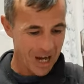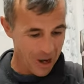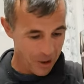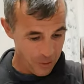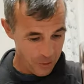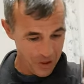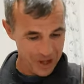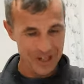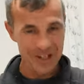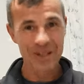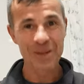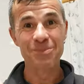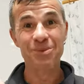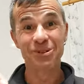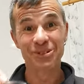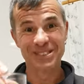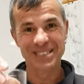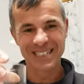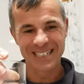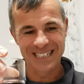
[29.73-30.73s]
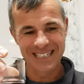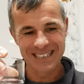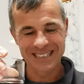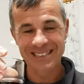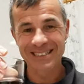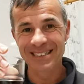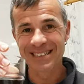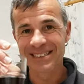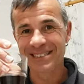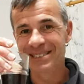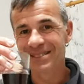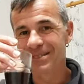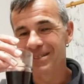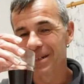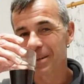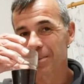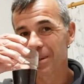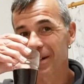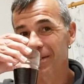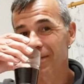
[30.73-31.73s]
Oh, I like the Pôr do. It's it's got a
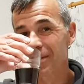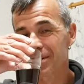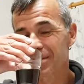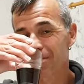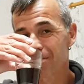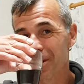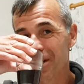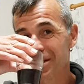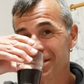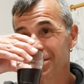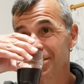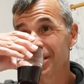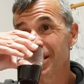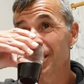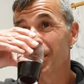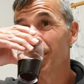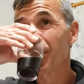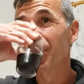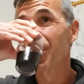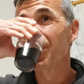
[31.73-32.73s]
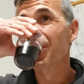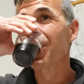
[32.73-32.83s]
bit of bite to it.